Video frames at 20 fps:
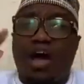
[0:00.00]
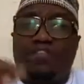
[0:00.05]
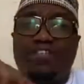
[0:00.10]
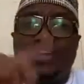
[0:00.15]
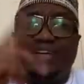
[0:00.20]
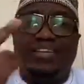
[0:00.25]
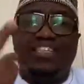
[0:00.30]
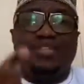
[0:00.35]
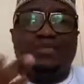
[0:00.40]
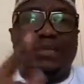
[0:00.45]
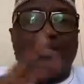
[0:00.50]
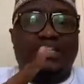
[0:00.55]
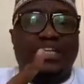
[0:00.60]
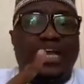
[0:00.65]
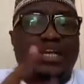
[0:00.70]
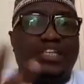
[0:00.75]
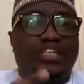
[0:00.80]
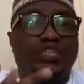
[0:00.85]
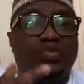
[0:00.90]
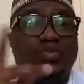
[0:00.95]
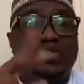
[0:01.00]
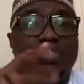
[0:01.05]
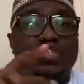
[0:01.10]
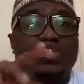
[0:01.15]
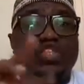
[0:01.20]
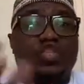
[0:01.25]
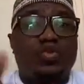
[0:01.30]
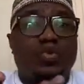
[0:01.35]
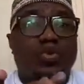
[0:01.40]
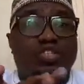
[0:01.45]
any special duties
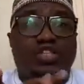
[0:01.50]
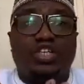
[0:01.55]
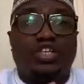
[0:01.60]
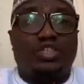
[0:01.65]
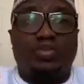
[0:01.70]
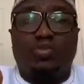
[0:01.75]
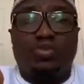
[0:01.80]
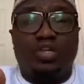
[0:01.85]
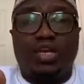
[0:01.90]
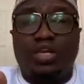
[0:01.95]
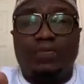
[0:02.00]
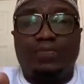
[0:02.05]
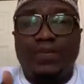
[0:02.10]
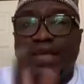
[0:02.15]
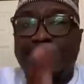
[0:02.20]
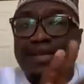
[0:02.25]
towards the children.